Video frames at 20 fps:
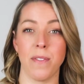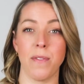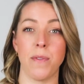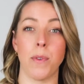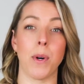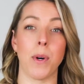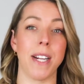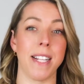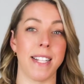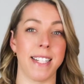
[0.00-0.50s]

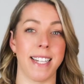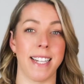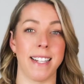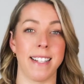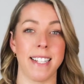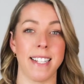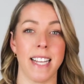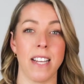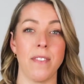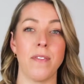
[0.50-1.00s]
For
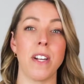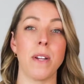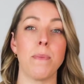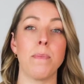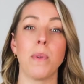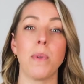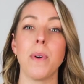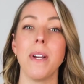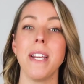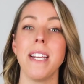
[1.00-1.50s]
instance, if an
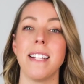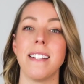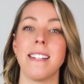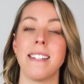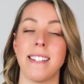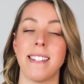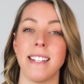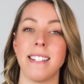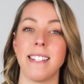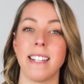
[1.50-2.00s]
employee
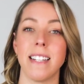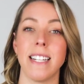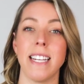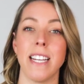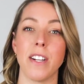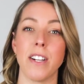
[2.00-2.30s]
consistently